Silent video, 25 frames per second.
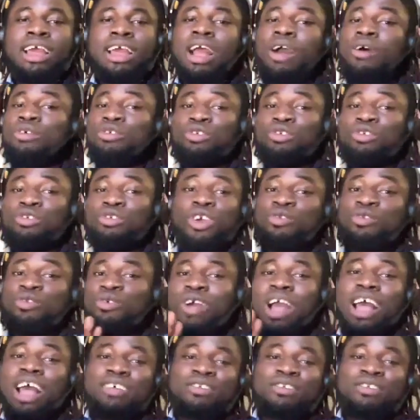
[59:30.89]
I was going
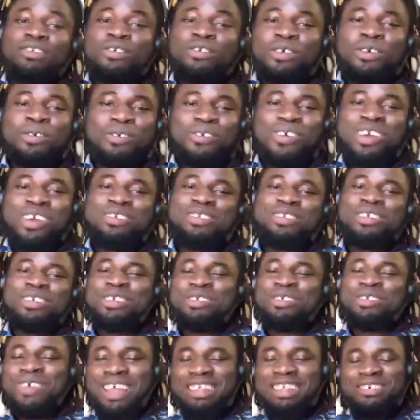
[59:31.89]
to ask you some
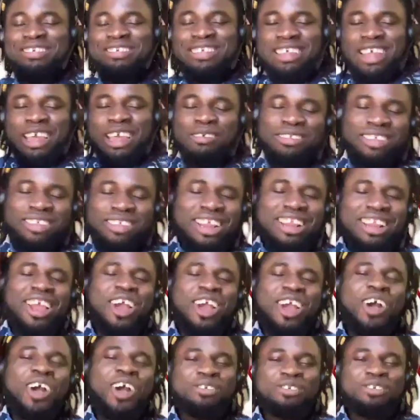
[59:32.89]
questions, but I just kept saying,
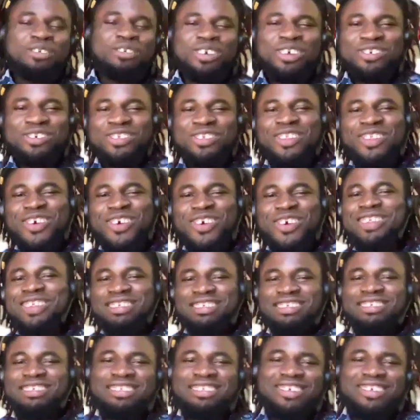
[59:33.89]
no, Josh, no,
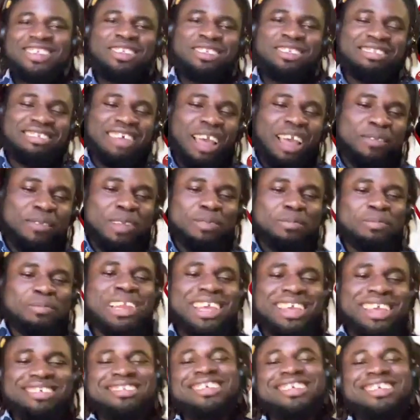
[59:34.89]
this is not the time and
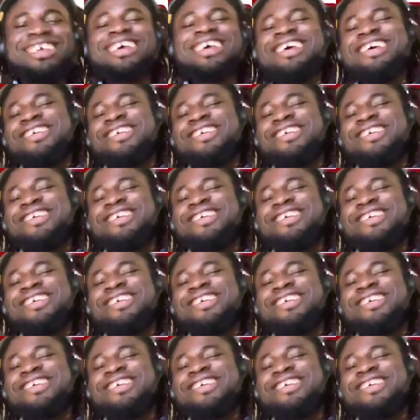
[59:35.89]
place.